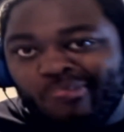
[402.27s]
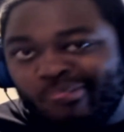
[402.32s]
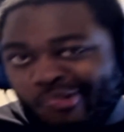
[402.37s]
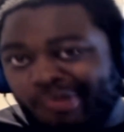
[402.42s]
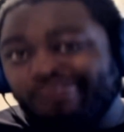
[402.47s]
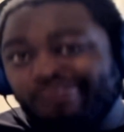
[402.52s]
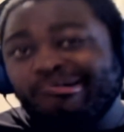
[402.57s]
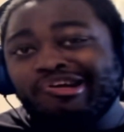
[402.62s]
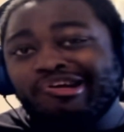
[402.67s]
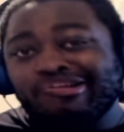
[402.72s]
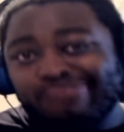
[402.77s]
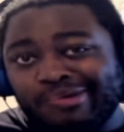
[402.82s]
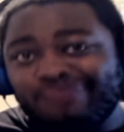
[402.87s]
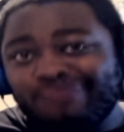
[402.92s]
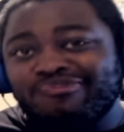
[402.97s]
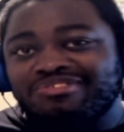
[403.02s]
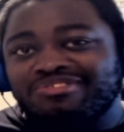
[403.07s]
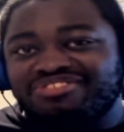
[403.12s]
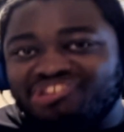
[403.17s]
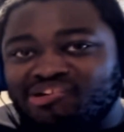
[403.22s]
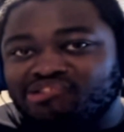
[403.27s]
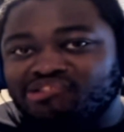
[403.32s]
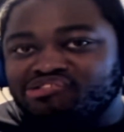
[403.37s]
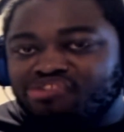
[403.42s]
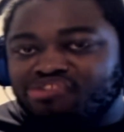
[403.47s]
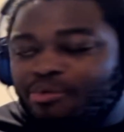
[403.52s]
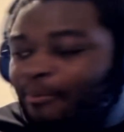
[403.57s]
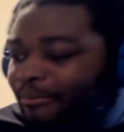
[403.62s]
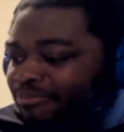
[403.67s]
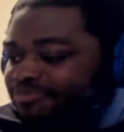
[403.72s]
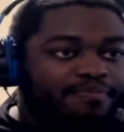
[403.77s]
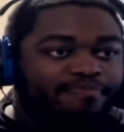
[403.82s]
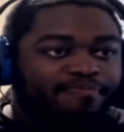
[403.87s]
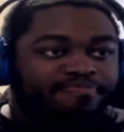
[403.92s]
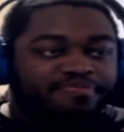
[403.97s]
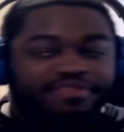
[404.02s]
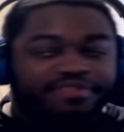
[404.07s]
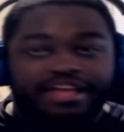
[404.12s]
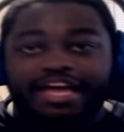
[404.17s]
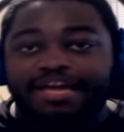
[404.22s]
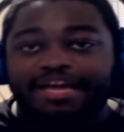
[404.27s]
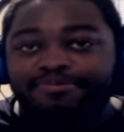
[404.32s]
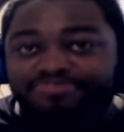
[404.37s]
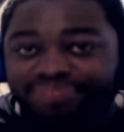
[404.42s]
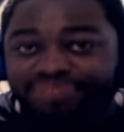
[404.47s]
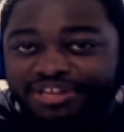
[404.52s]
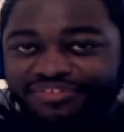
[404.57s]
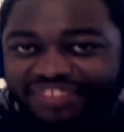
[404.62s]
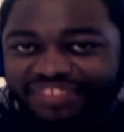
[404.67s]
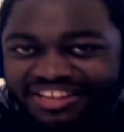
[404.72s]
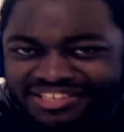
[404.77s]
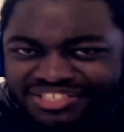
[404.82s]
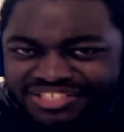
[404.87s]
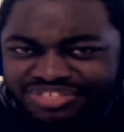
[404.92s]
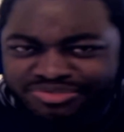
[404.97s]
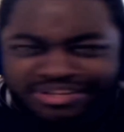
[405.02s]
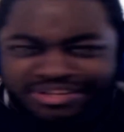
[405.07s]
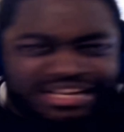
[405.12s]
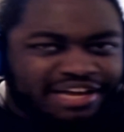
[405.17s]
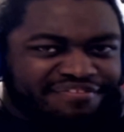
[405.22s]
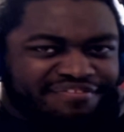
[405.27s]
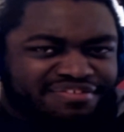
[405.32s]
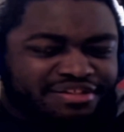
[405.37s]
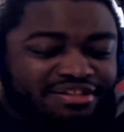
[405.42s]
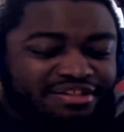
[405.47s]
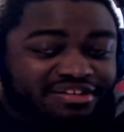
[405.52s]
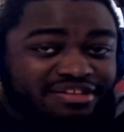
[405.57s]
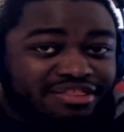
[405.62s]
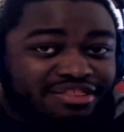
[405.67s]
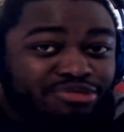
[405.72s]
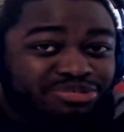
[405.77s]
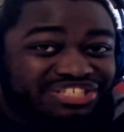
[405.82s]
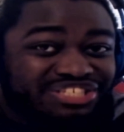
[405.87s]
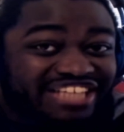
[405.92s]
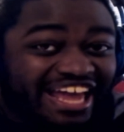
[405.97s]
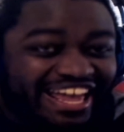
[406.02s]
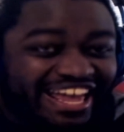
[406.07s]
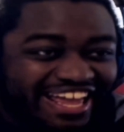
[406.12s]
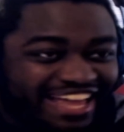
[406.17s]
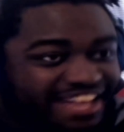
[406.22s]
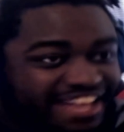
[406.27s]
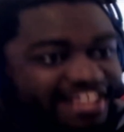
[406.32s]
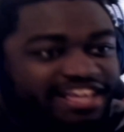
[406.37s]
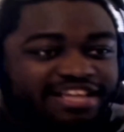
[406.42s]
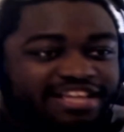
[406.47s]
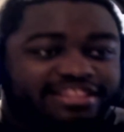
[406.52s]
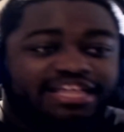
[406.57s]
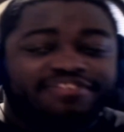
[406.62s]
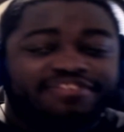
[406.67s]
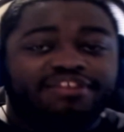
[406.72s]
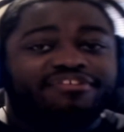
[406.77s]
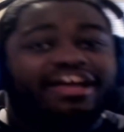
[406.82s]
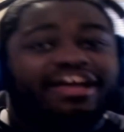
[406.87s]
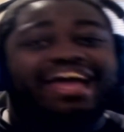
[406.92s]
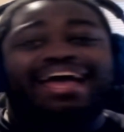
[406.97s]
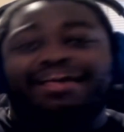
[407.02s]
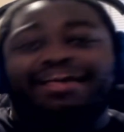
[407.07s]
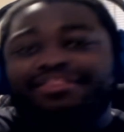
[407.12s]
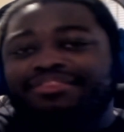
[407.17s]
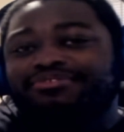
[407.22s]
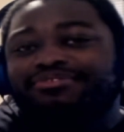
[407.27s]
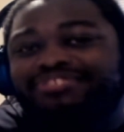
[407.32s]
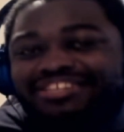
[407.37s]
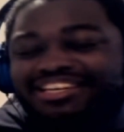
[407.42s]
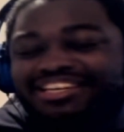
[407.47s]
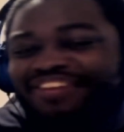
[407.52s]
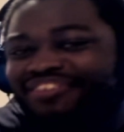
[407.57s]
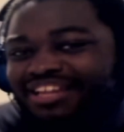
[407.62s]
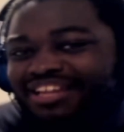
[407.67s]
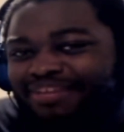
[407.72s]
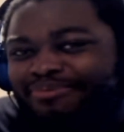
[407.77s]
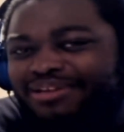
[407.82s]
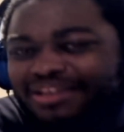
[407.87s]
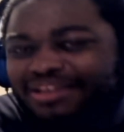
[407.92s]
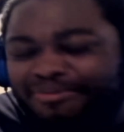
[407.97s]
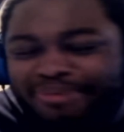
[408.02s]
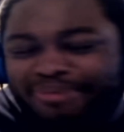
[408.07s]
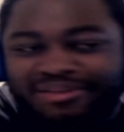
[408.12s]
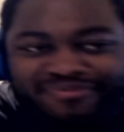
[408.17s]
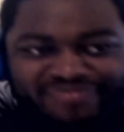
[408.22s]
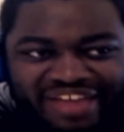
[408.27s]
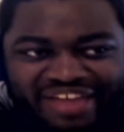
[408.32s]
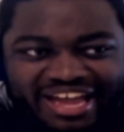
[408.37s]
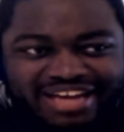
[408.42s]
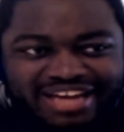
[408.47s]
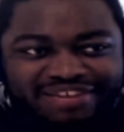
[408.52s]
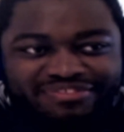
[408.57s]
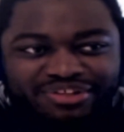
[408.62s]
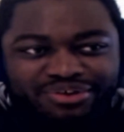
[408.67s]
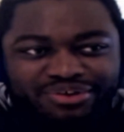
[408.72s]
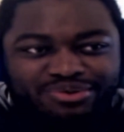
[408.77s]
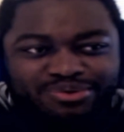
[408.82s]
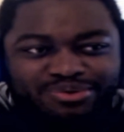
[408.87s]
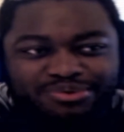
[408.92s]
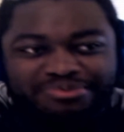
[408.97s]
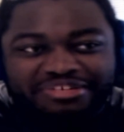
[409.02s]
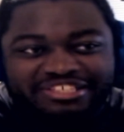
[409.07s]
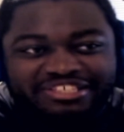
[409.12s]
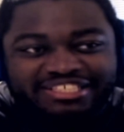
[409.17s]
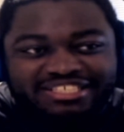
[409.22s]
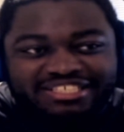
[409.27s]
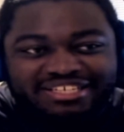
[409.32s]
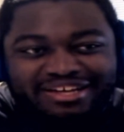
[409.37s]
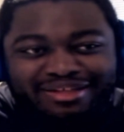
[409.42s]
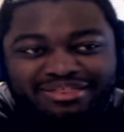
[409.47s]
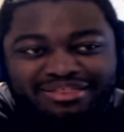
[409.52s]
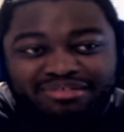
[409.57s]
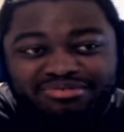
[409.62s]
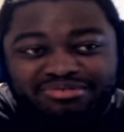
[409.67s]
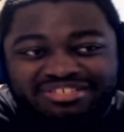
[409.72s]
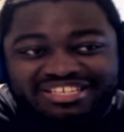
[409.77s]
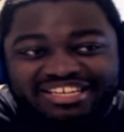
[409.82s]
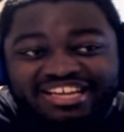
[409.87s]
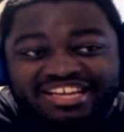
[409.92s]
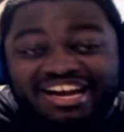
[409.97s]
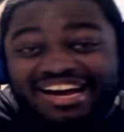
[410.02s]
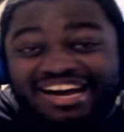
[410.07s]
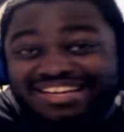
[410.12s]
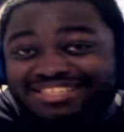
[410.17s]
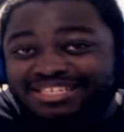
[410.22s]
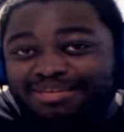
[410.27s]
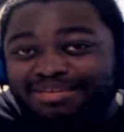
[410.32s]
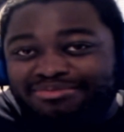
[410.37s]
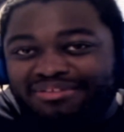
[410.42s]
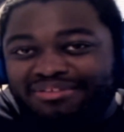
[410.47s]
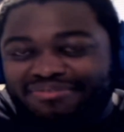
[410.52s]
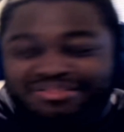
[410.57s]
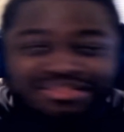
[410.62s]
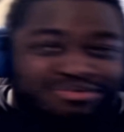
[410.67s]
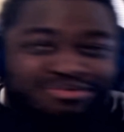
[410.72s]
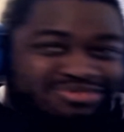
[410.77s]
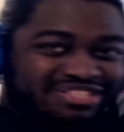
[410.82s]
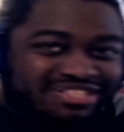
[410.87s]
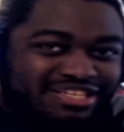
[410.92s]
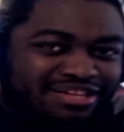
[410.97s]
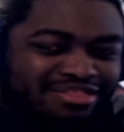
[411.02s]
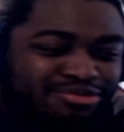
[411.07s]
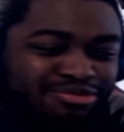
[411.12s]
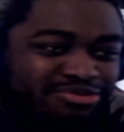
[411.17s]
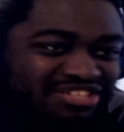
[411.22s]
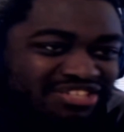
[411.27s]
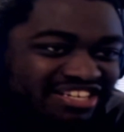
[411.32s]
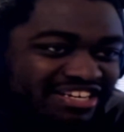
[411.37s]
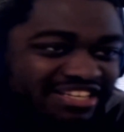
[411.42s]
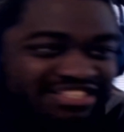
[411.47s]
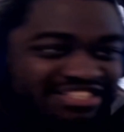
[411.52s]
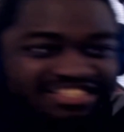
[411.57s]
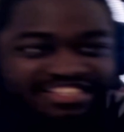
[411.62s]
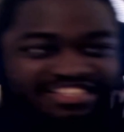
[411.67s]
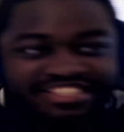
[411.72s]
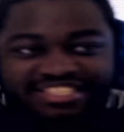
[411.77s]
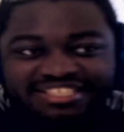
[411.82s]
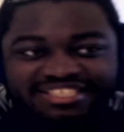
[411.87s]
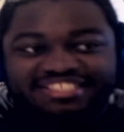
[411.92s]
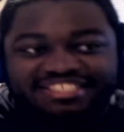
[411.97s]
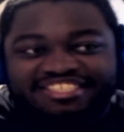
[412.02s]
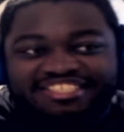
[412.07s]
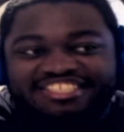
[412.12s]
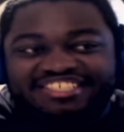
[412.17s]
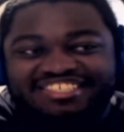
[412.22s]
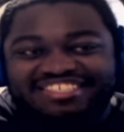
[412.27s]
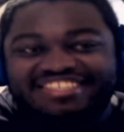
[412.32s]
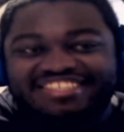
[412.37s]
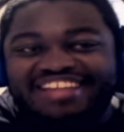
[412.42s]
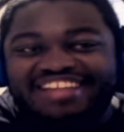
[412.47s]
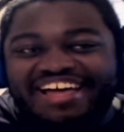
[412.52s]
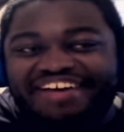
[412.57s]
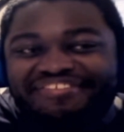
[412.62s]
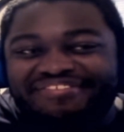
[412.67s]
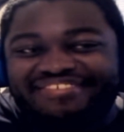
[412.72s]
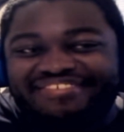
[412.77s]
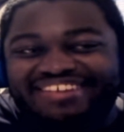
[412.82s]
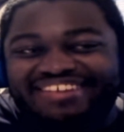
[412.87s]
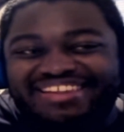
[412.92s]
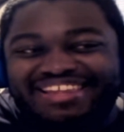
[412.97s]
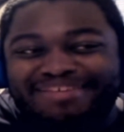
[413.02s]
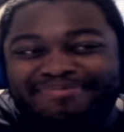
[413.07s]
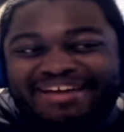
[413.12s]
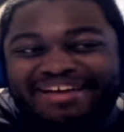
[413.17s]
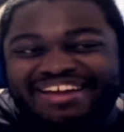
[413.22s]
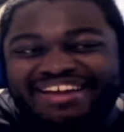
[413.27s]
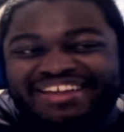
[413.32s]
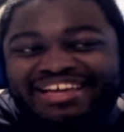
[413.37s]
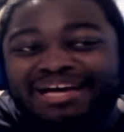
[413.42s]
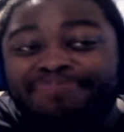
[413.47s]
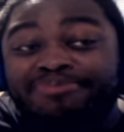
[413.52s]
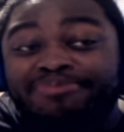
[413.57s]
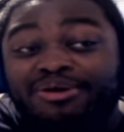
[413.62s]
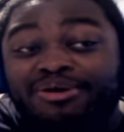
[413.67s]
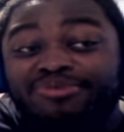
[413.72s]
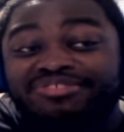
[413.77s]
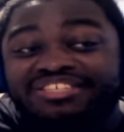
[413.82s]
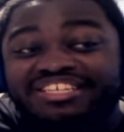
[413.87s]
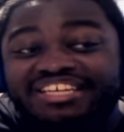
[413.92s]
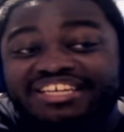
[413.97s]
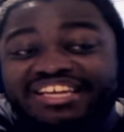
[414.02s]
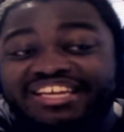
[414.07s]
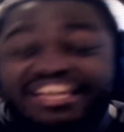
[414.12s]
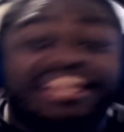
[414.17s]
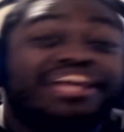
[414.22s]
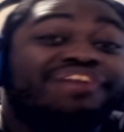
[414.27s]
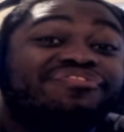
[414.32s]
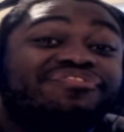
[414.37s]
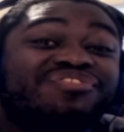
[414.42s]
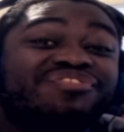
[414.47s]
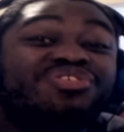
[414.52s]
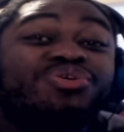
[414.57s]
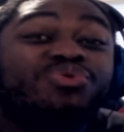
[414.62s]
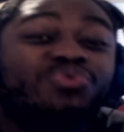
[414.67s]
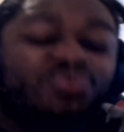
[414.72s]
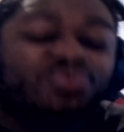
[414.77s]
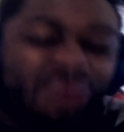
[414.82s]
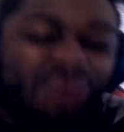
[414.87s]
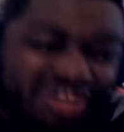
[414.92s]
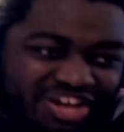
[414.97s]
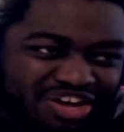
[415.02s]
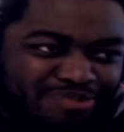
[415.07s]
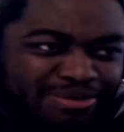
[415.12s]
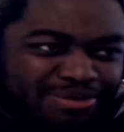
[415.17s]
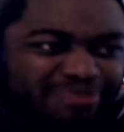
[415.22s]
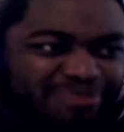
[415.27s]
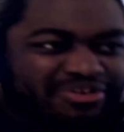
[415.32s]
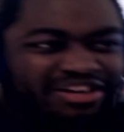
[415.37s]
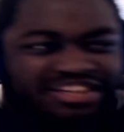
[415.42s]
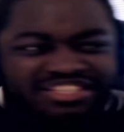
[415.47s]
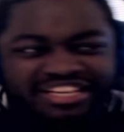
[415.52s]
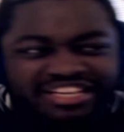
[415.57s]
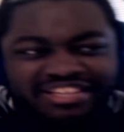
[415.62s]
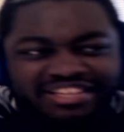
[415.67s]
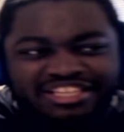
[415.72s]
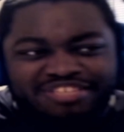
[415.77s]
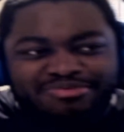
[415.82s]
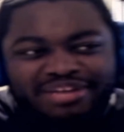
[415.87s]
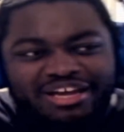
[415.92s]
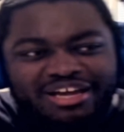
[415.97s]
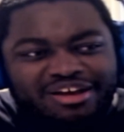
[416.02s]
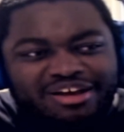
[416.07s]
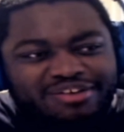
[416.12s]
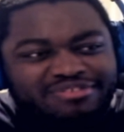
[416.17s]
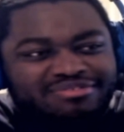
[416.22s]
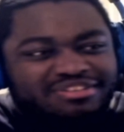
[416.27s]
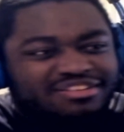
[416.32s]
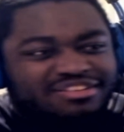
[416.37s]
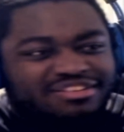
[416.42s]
makes perfect sense. A brief history of sushi. If you've never had sushi, not really a big fan of the whole sushi concept of sushiness. Not really my cup of tea, if you will. But we're gonna check this one out.